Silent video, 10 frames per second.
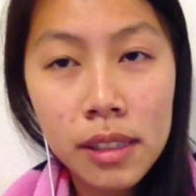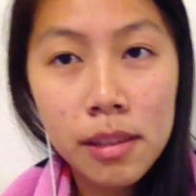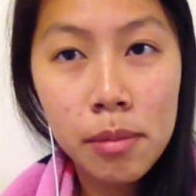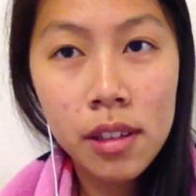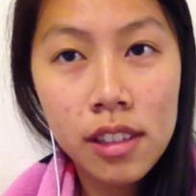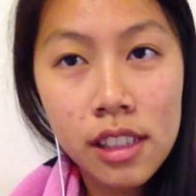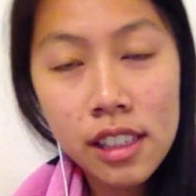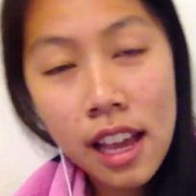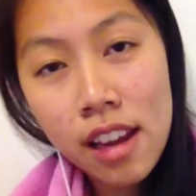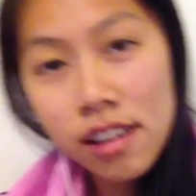been a boring
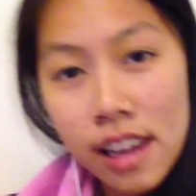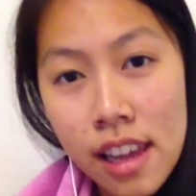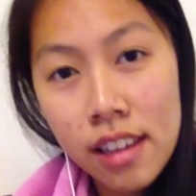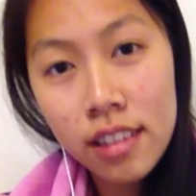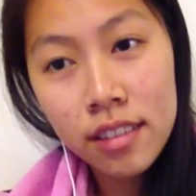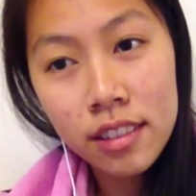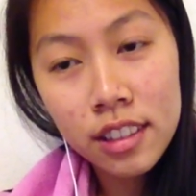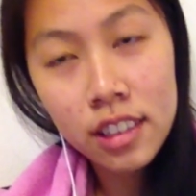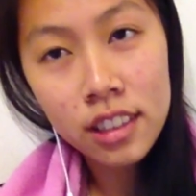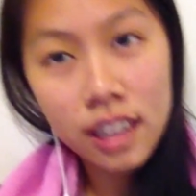Saturday.
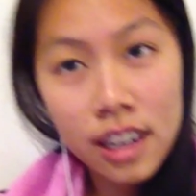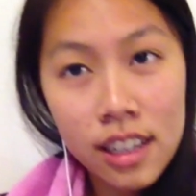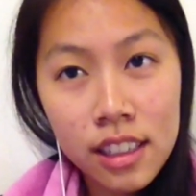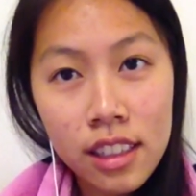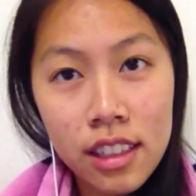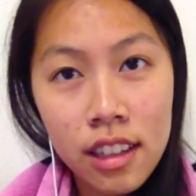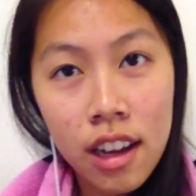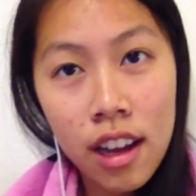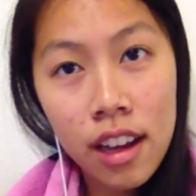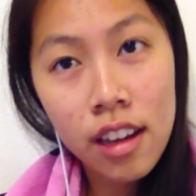We're just studying
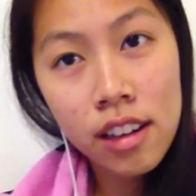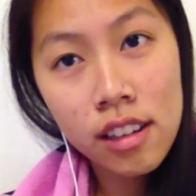econ.